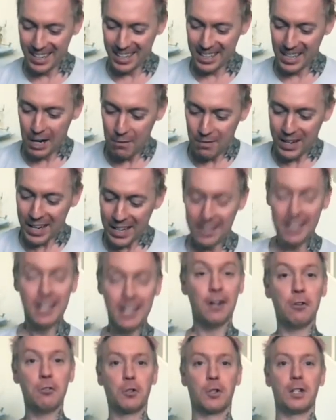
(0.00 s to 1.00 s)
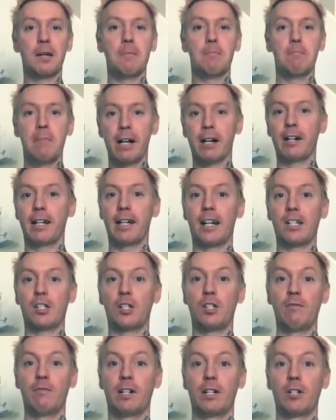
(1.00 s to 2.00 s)
You've got the ULTRAnumb
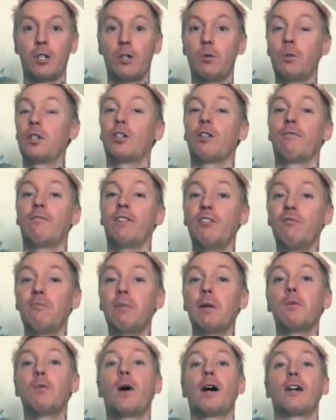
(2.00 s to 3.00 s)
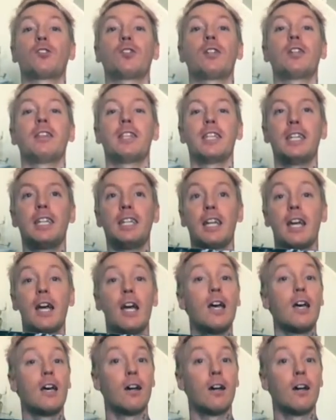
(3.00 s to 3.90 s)
mariachi version, which if you've been watching the